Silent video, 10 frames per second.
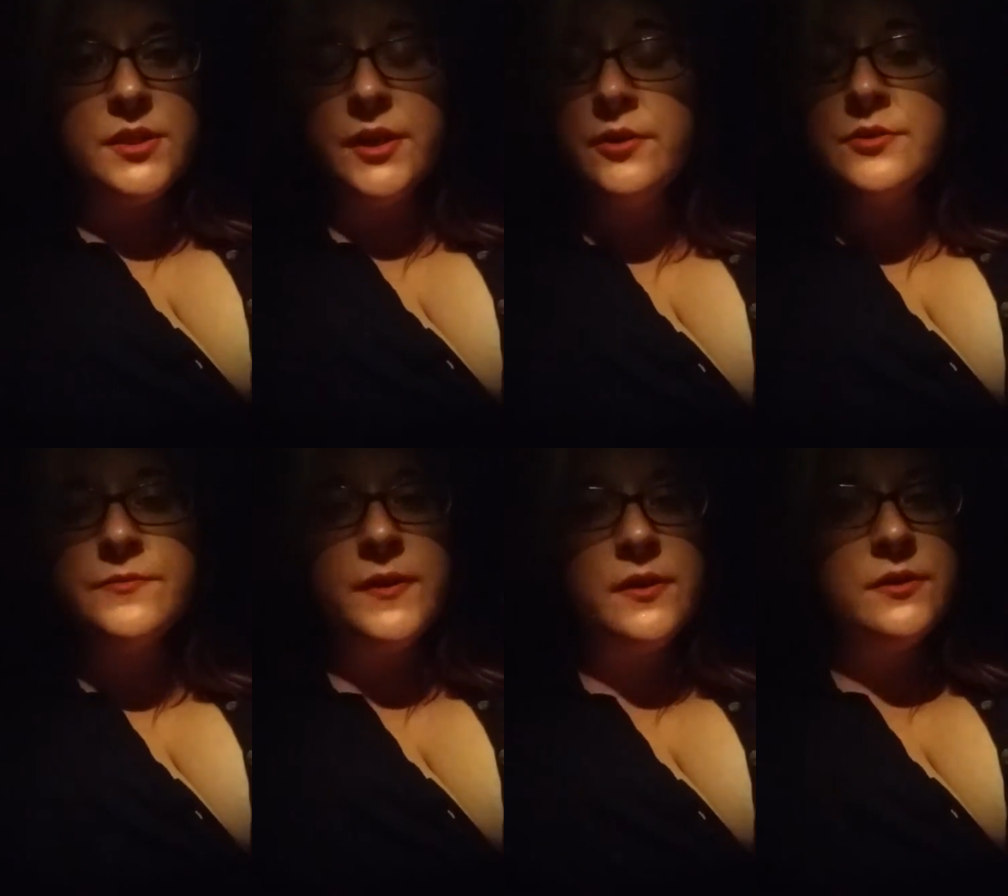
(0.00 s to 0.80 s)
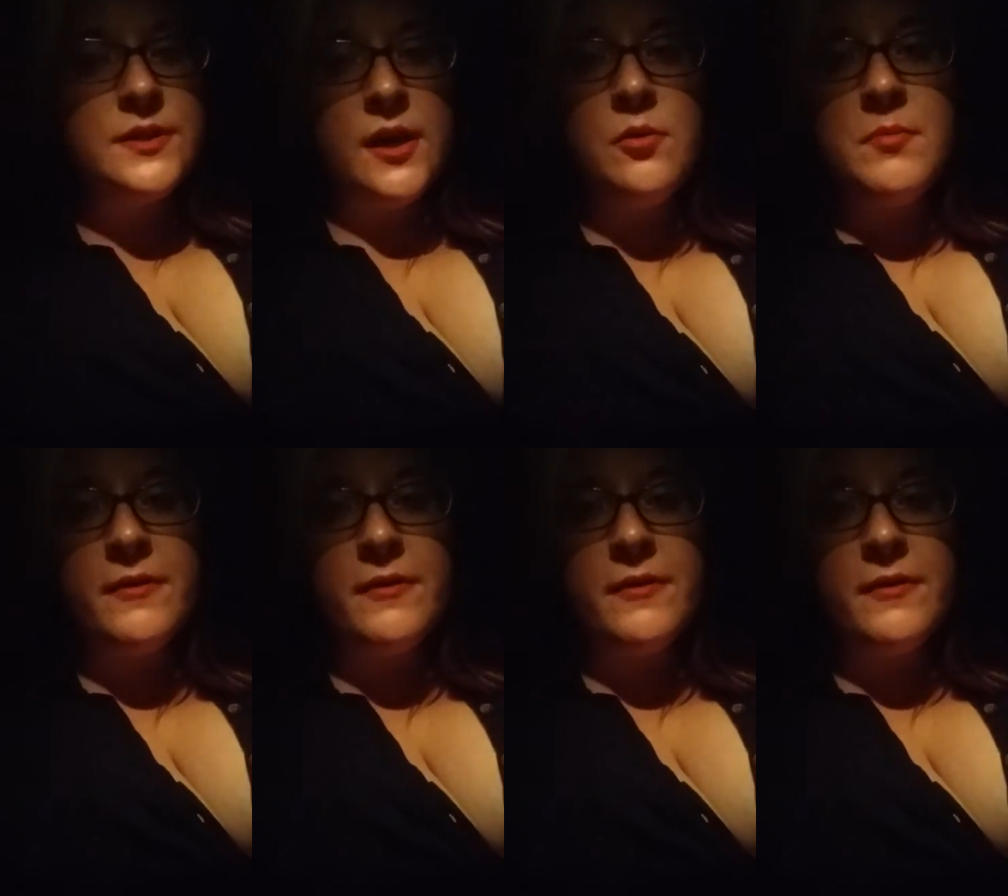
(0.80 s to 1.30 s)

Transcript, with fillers: Tears fell down my